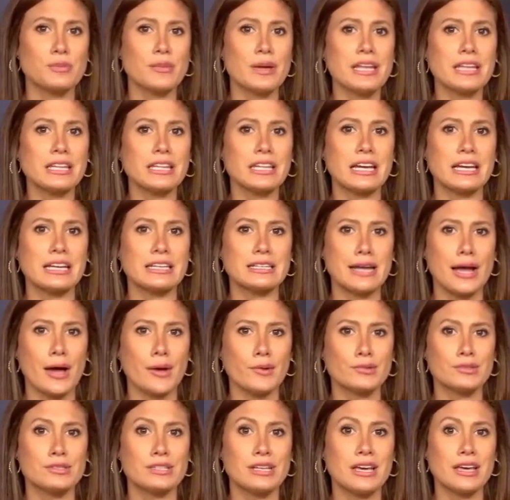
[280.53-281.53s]
mainland now
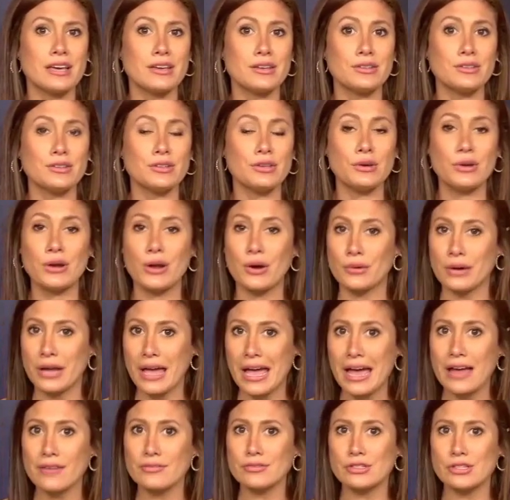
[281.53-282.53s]
say you don't
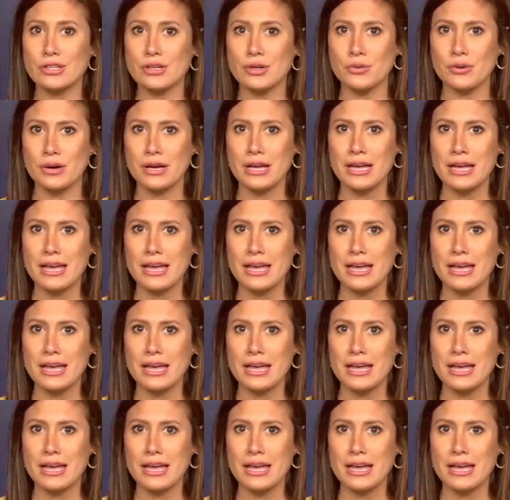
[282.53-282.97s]
have to.